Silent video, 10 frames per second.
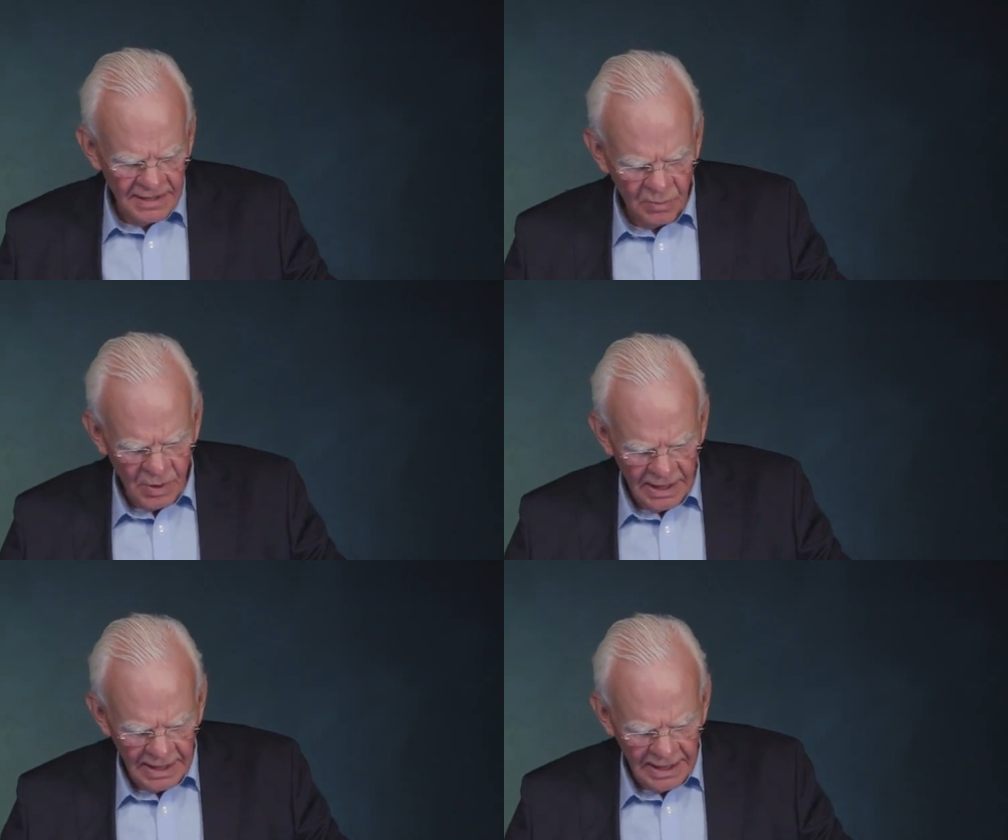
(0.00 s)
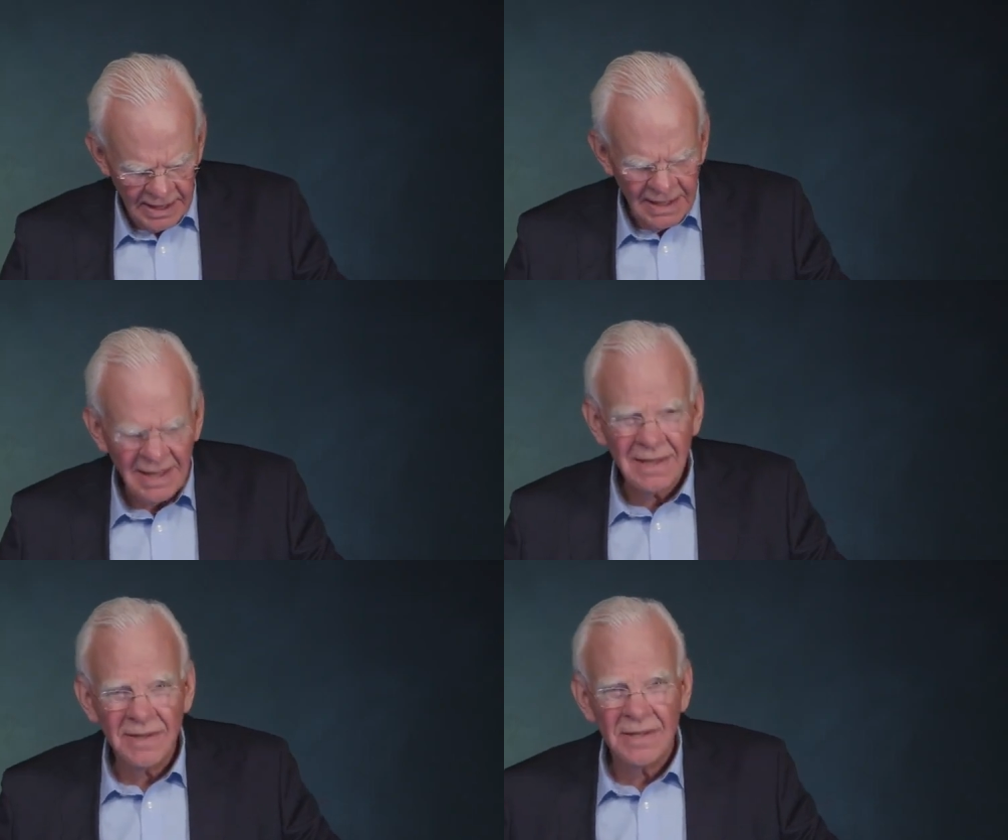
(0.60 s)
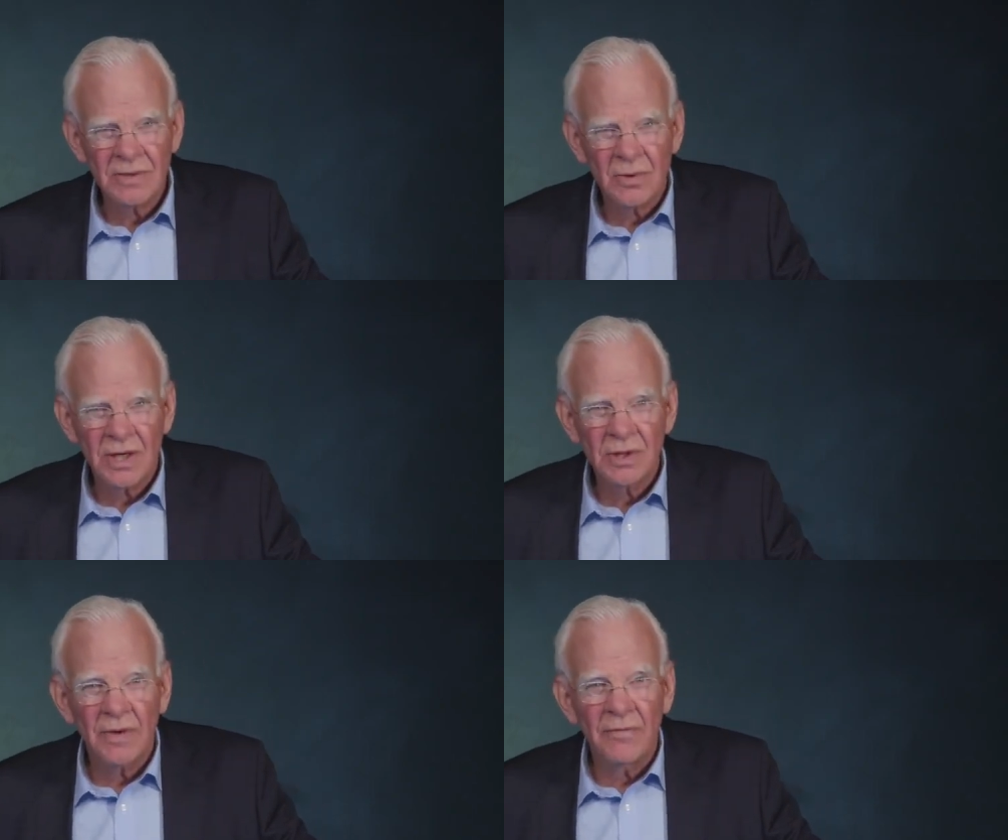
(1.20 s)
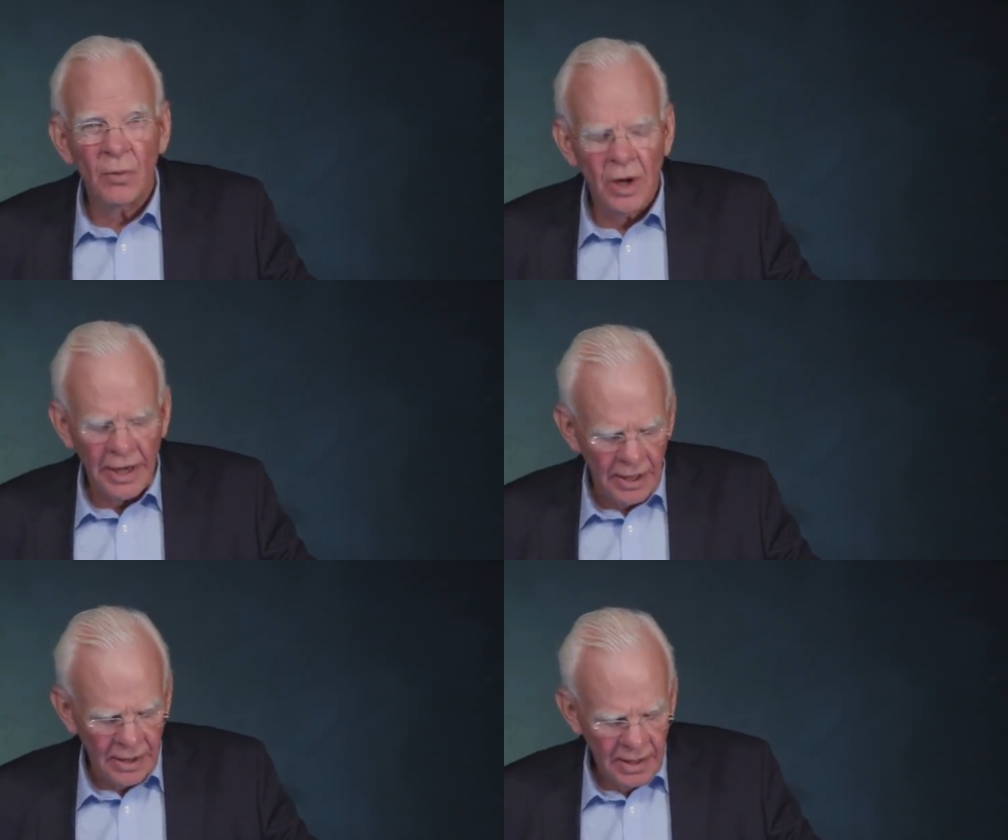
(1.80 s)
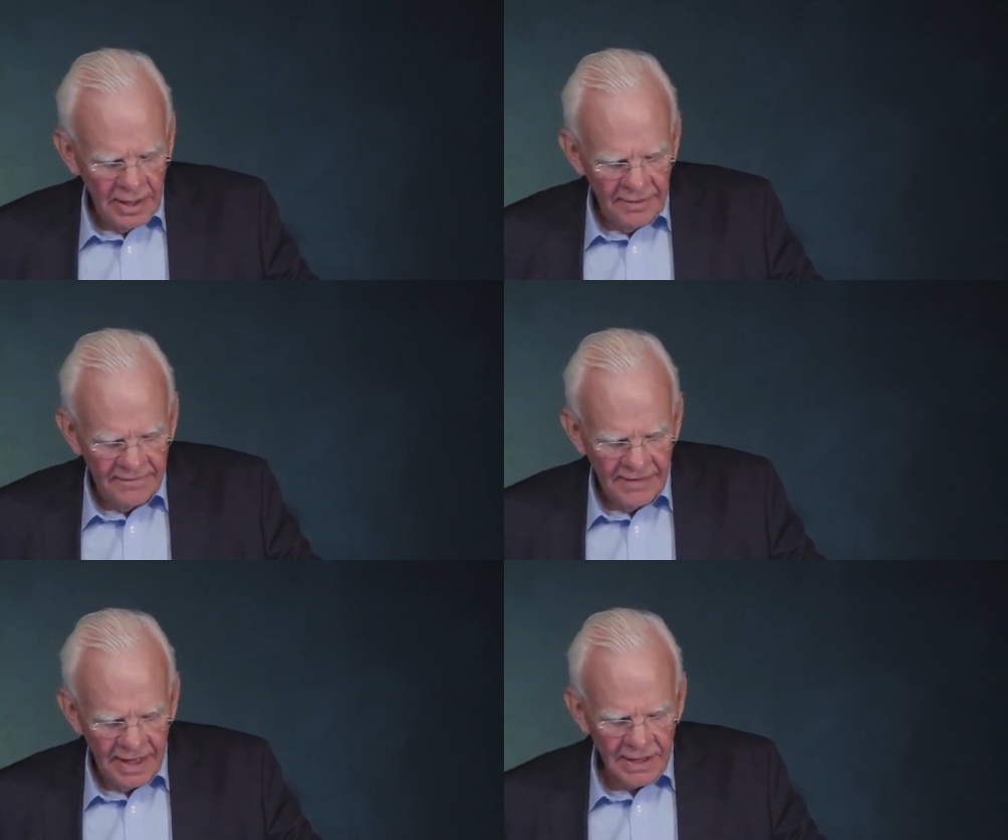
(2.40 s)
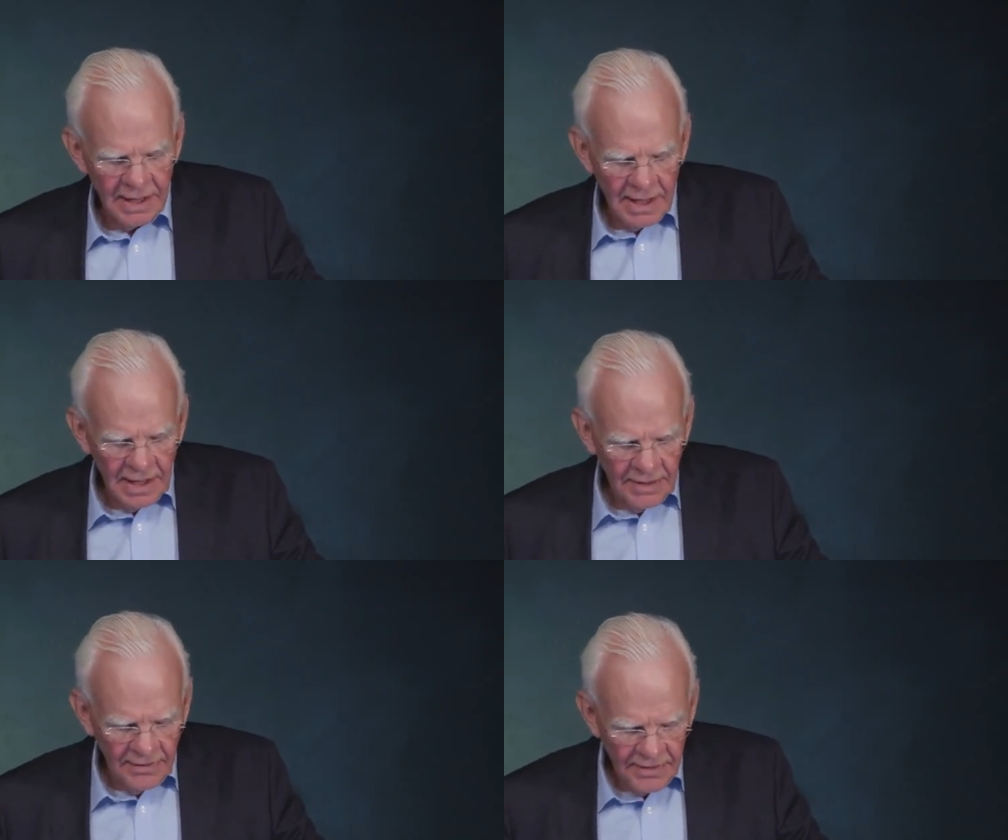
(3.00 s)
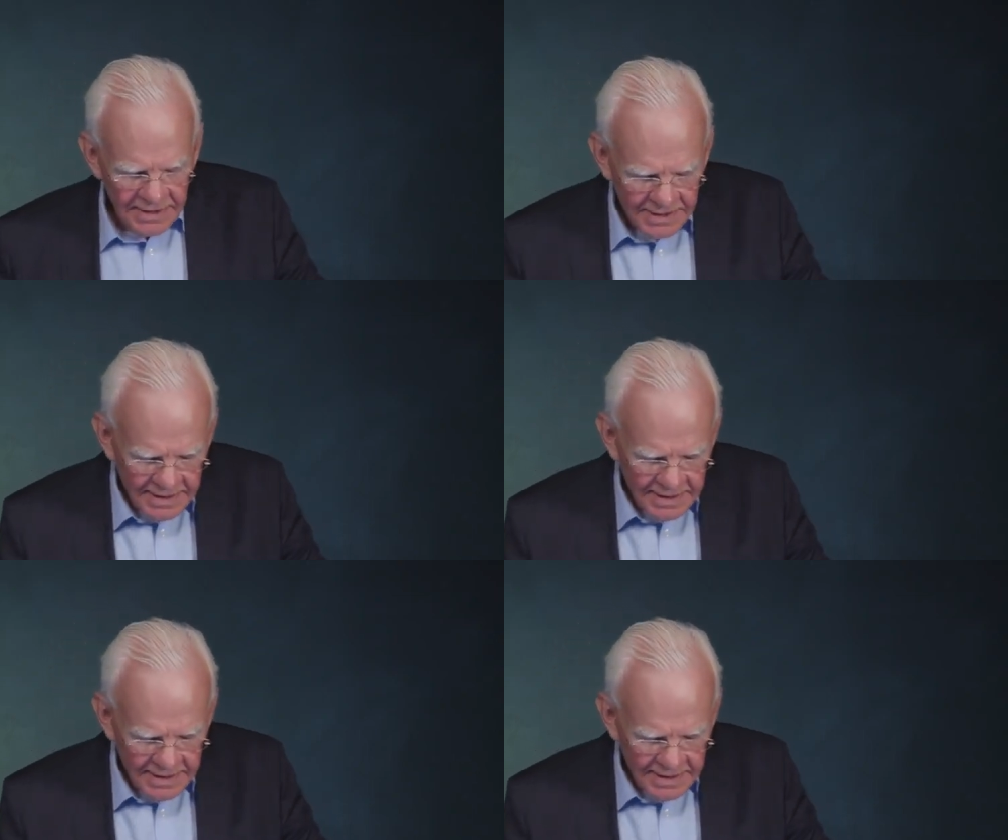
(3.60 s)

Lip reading: its way into the structure of water? In fact, this